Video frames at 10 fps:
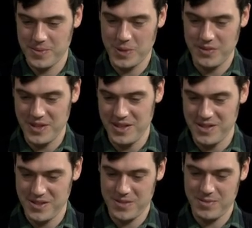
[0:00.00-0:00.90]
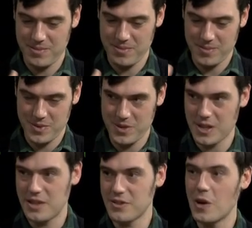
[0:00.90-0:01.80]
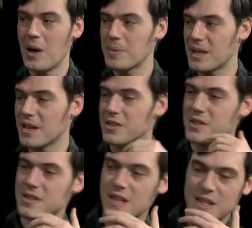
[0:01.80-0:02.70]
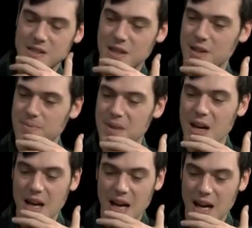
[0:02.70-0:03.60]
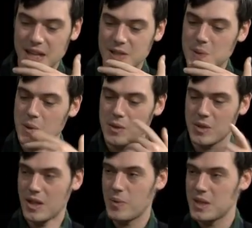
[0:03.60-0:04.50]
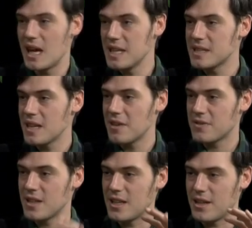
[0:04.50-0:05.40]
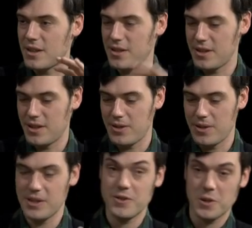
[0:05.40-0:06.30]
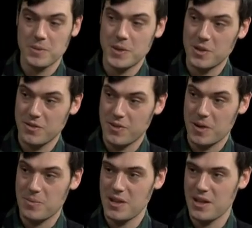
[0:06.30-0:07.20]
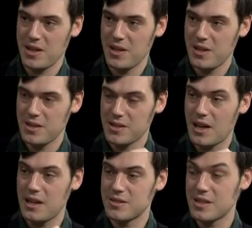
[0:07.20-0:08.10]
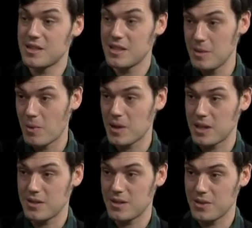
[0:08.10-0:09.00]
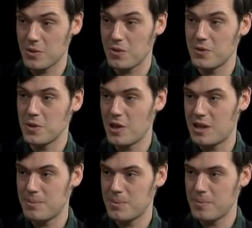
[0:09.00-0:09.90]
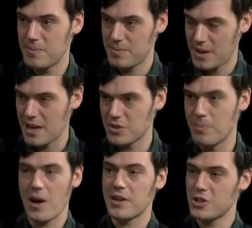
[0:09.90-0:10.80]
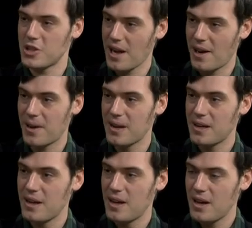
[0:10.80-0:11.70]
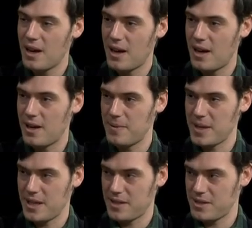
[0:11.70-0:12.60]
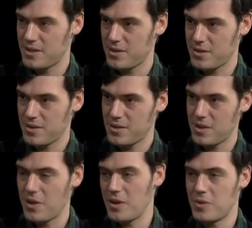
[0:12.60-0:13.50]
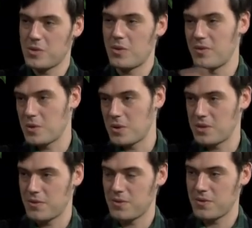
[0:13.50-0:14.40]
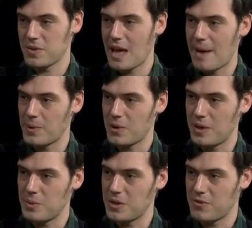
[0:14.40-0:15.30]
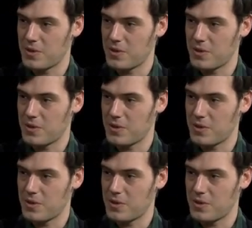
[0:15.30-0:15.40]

one of these just kind of co-op connections is, um, I know with the, with the I C F, the, uh, it, or Intervale Community Farm, the uh, City Market, the local food co-op, actually bought a share. Mm-hmm. um, and you know, they were sort of a source of capital, I believe,